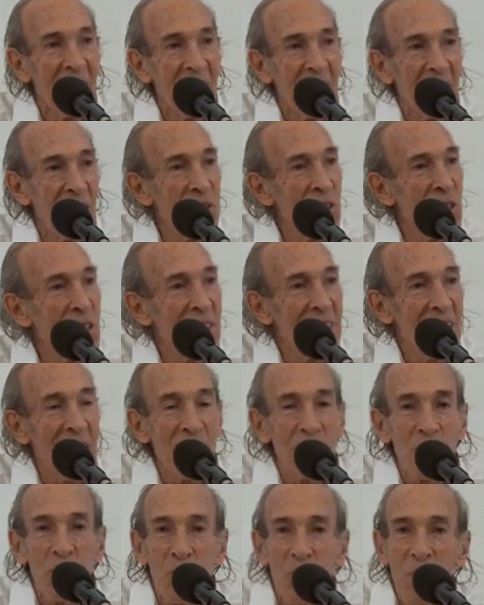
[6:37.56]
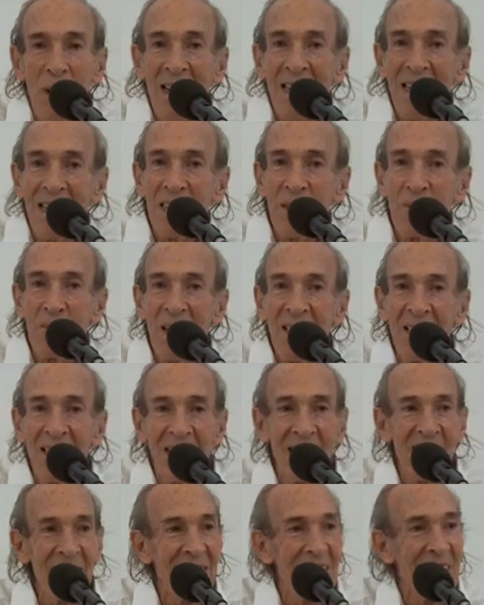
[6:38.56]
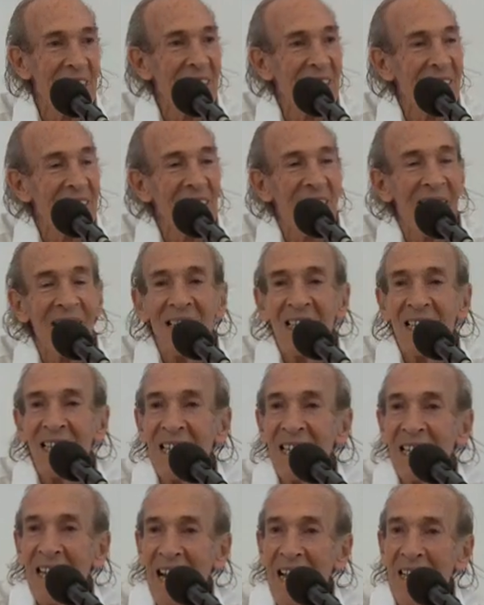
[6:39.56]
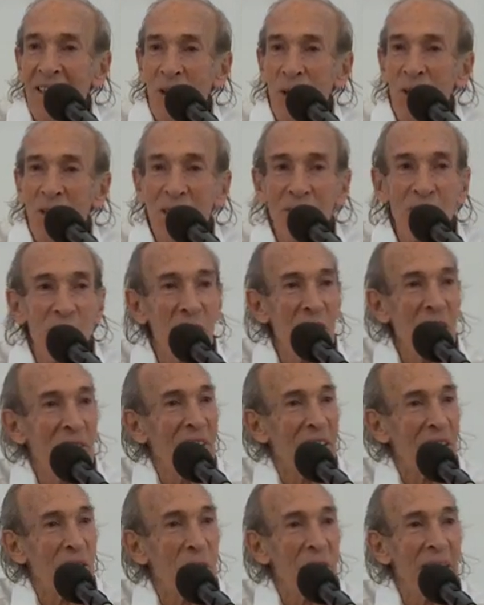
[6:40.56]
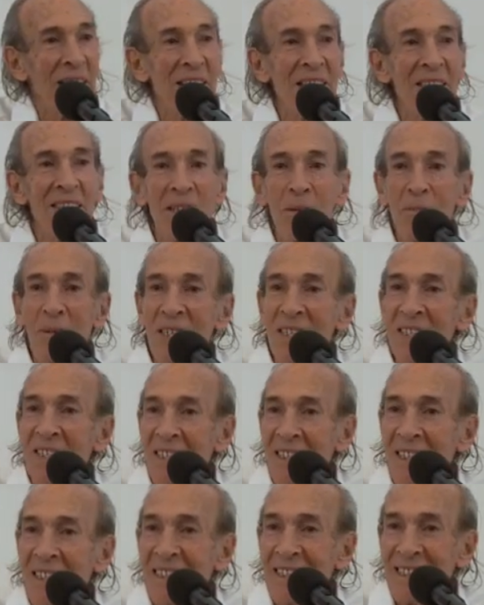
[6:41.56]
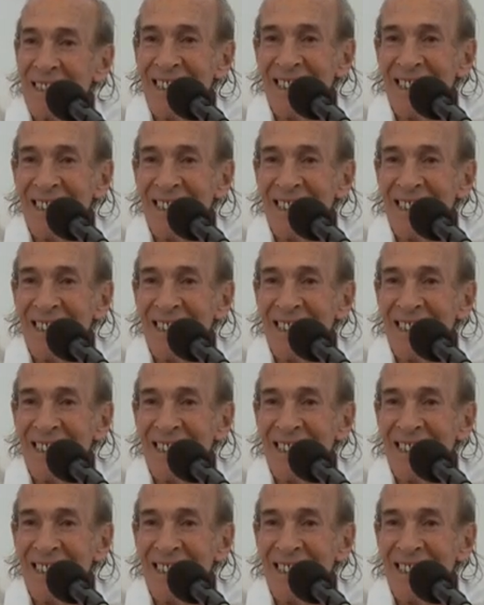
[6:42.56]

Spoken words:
And she says, when I smelled this, I thought of Shiva doing his tapasya.